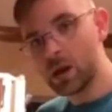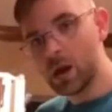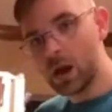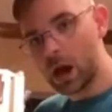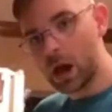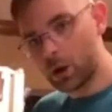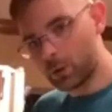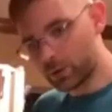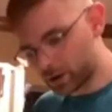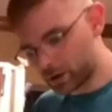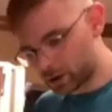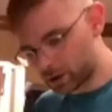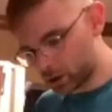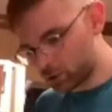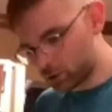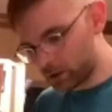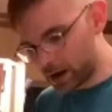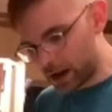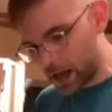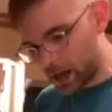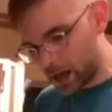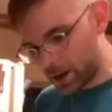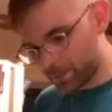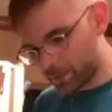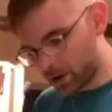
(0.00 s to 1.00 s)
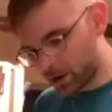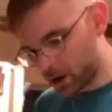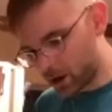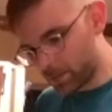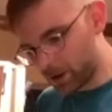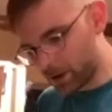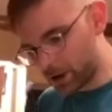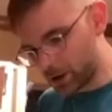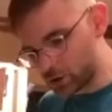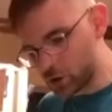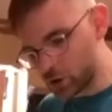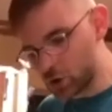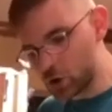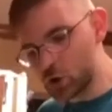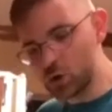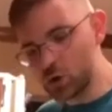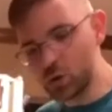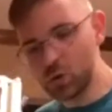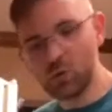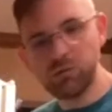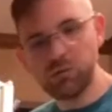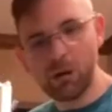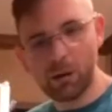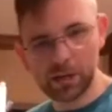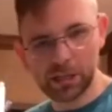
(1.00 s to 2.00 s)
And we're going to grab a
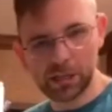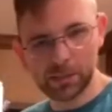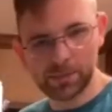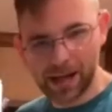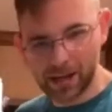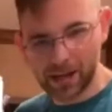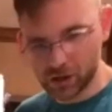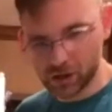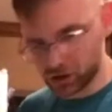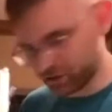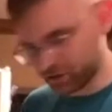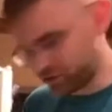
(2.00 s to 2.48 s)
new rubber spatula